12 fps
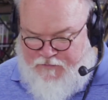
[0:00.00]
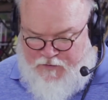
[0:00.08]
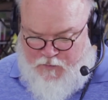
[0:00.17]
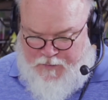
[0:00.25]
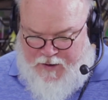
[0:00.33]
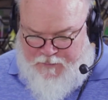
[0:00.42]
of
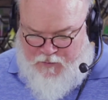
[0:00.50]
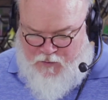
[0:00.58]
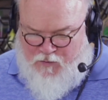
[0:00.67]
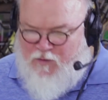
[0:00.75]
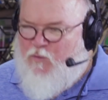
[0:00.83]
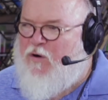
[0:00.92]
new people
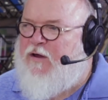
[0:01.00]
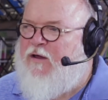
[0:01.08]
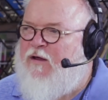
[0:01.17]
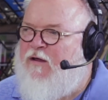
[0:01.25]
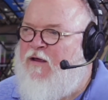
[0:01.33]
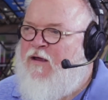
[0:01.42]
who are
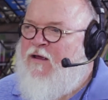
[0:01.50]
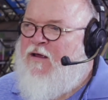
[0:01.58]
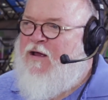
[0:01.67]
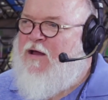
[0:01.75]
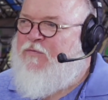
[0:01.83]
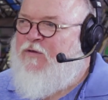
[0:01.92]
working
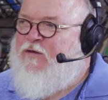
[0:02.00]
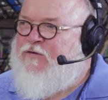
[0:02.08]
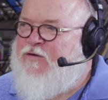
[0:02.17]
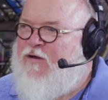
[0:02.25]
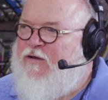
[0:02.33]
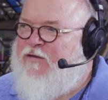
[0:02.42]
at
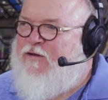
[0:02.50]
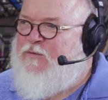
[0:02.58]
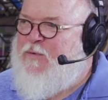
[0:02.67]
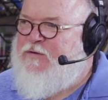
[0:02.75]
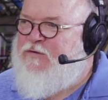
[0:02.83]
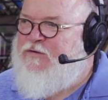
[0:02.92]
these
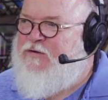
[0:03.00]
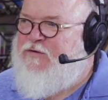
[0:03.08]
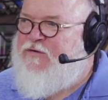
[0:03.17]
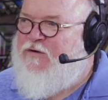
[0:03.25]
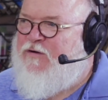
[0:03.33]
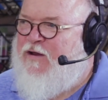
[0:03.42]

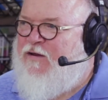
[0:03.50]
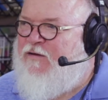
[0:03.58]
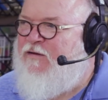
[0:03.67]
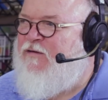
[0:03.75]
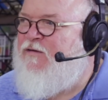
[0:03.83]
businesses? They're getting